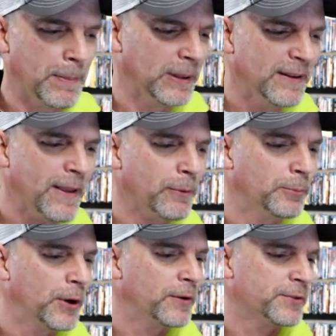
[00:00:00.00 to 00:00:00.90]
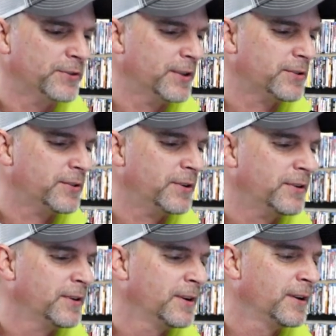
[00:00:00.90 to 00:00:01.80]
I believe they were brother and
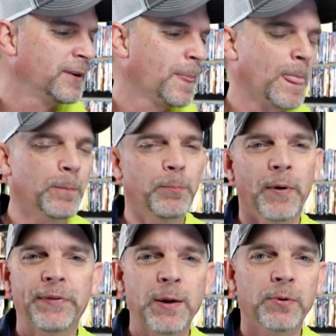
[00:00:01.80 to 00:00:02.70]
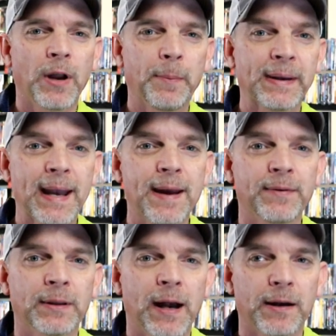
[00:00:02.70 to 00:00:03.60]
sister, but they were not
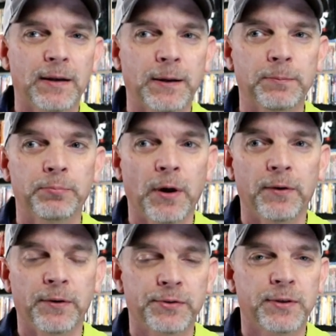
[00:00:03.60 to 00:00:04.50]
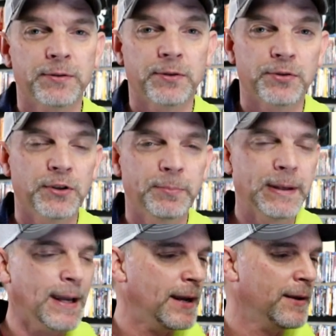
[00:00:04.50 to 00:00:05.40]
behaving like a brother and sister should
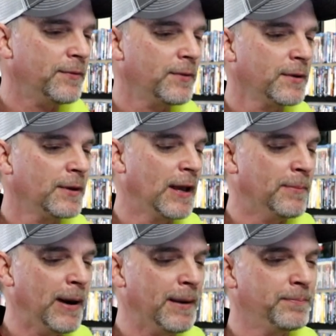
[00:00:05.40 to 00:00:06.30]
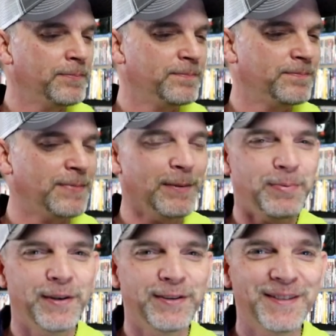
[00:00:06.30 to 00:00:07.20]
behave, in my
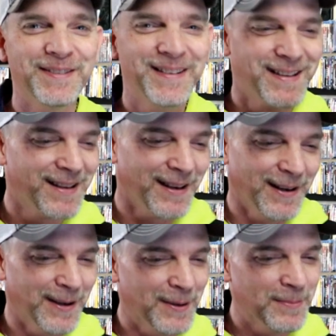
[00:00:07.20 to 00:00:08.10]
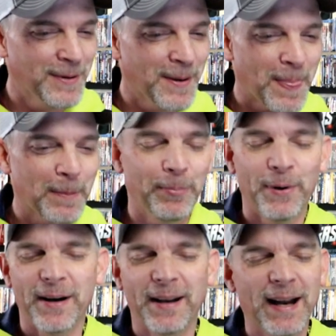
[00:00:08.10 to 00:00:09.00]
opinion. Um,
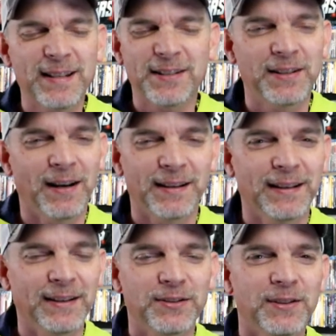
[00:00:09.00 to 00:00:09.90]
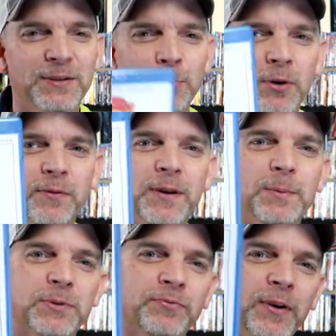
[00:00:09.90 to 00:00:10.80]
but I just cannot get into this movie.
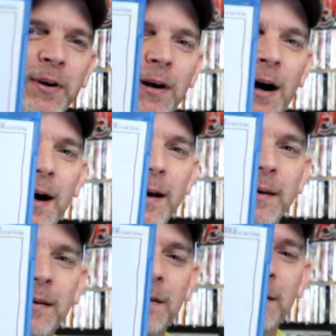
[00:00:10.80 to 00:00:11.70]
It was very odd.